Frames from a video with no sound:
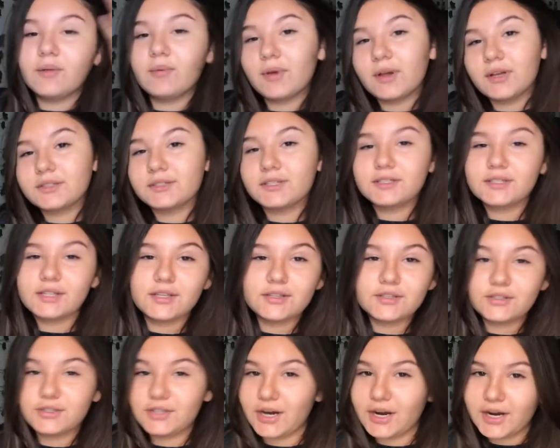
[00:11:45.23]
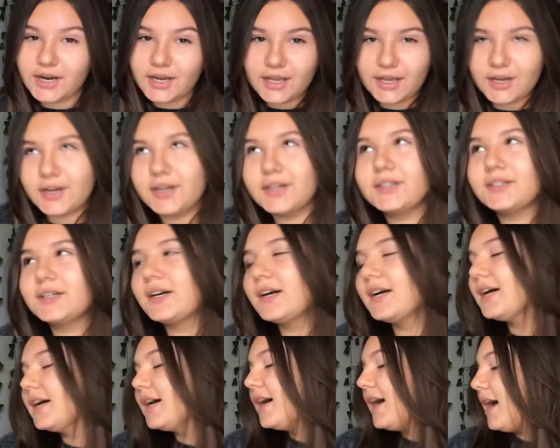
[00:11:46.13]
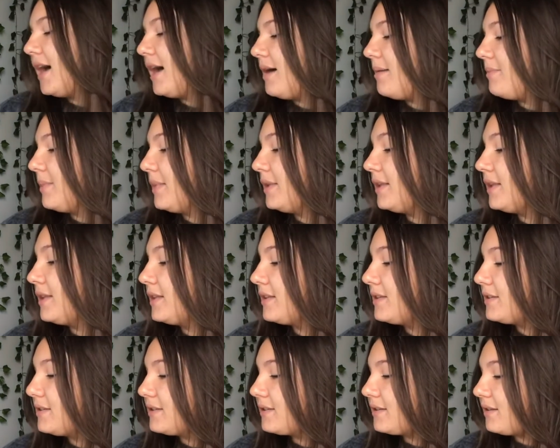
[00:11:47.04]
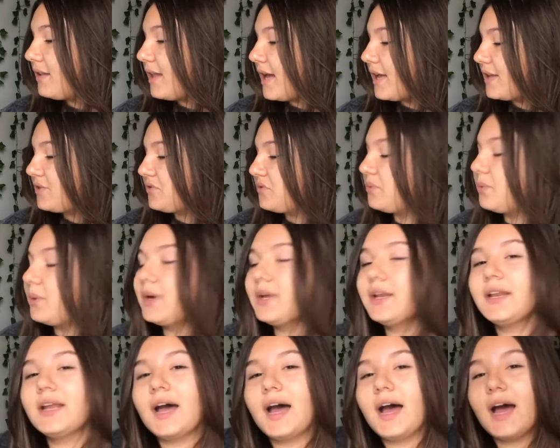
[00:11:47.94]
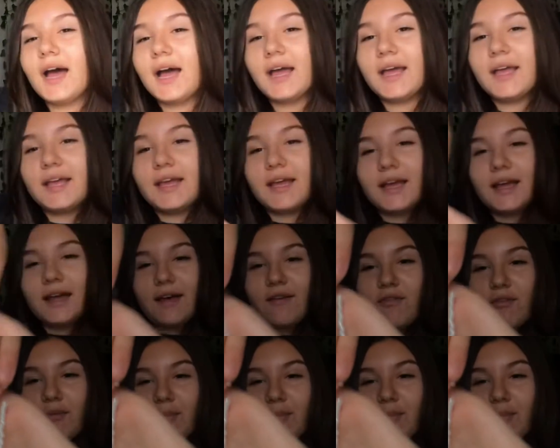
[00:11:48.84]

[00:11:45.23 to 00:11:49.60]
because it says cherry, you know. And then this is the last one. I have a